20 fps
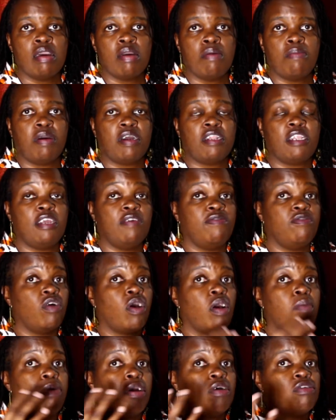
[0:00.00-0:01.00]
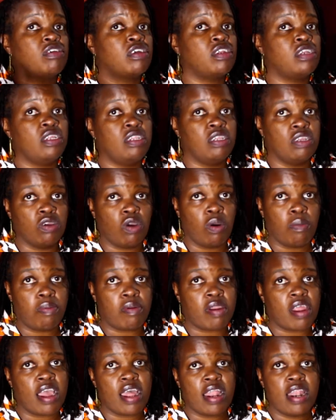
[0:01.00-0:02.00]
But if you're about creating your
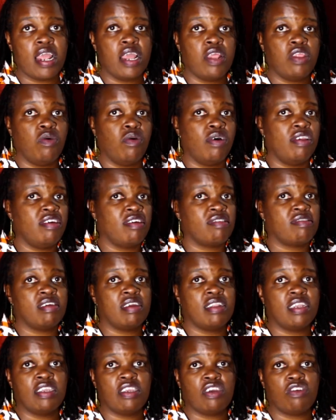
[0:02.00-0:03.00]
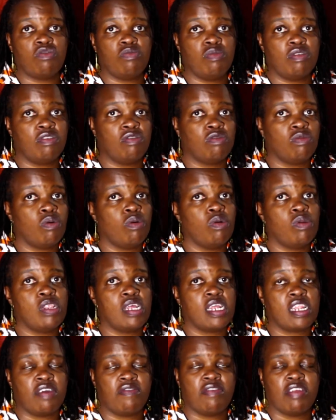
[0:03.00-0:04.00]
brand and you want your signature to be sold
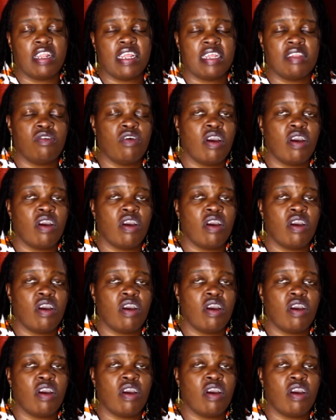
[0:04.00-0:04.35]
and everything,